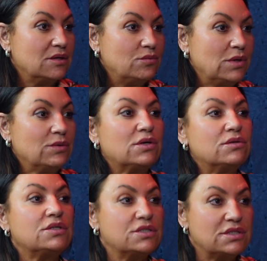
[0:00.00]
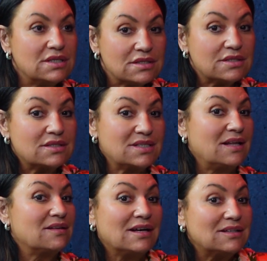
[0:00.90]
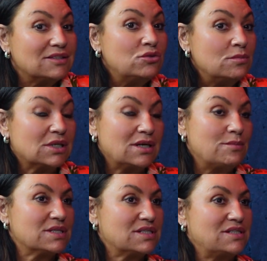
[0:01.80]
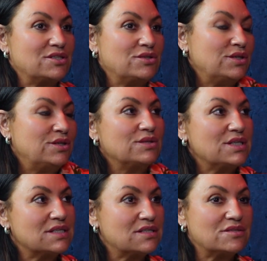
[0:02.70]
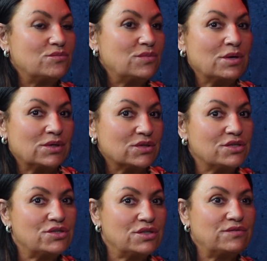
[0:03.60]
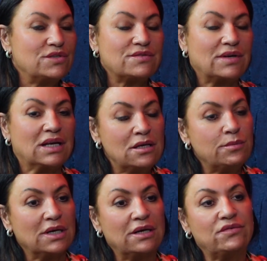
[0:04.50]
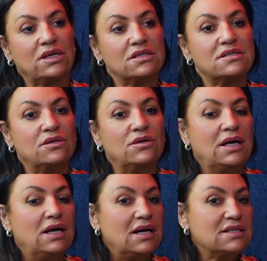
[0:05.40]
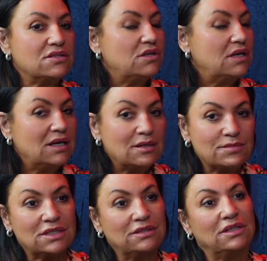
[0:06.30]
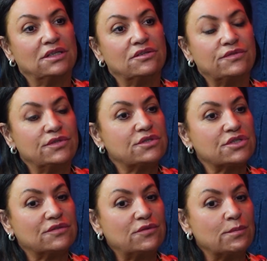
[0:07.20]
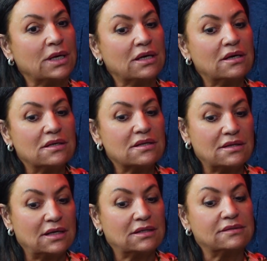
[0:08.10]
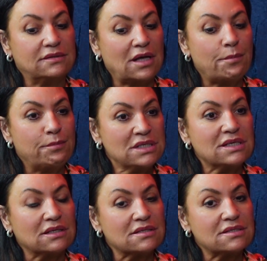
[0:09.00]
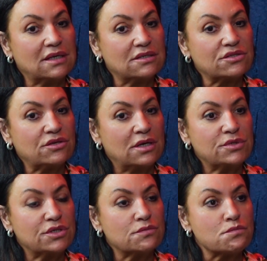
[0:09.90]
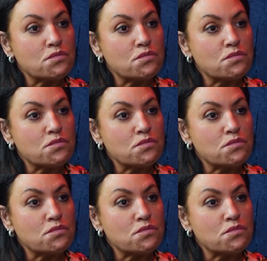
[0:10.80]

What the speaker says: We were going to this together like normal couples do, this is where we're going to enjoy the fruits of our labour and everything. So I saw absolutely no future for me other than that busyness that I described to you.